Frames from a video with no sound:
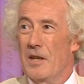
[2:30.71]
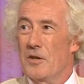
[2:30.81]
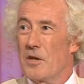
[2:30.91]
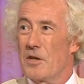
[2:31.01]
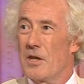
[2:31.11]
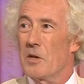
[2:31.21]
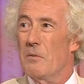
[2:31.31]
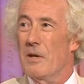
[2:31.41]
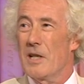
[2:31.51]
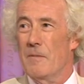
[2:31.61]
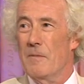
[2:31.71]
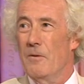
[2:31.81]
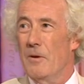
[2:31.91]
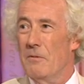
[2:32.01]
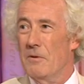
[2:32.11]
just 6 weeks
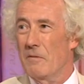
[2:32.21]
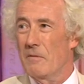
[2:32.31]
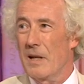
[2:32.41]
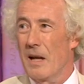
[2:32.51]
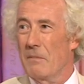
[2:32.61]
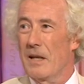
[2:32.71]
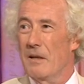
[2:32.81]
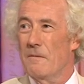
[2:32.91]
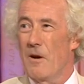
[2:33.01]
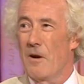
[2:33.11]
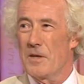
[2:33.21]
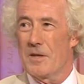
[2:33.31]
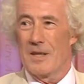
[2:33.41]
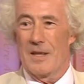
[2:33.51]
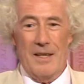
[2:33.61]
before he would have become King of
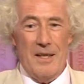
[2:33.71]
France.